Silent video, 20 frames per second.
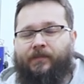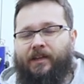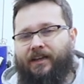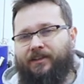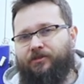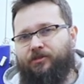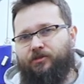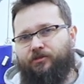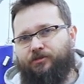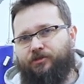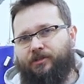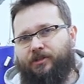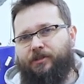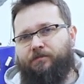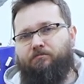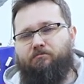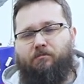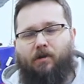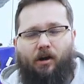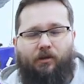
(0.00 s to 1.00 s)
and usually
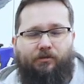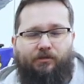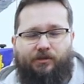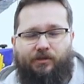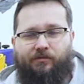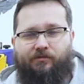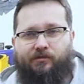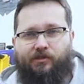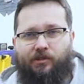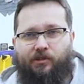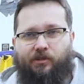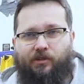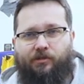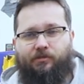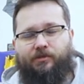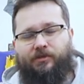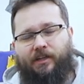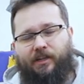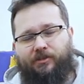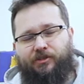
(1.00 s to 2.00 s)
most of the
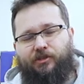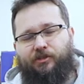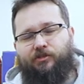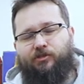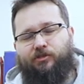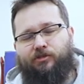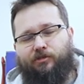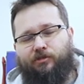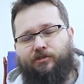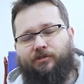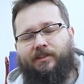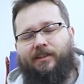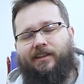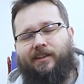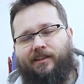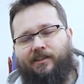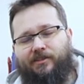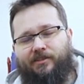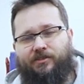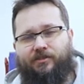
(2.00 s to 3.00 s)
glue is actually sucked
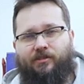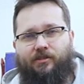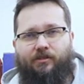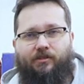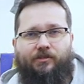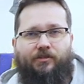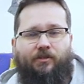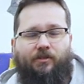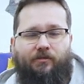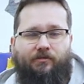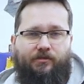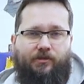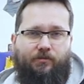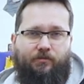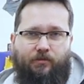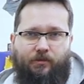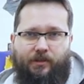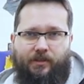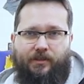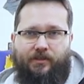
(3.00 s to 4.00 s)
inside of the
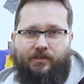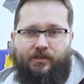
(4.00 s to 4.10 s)
wood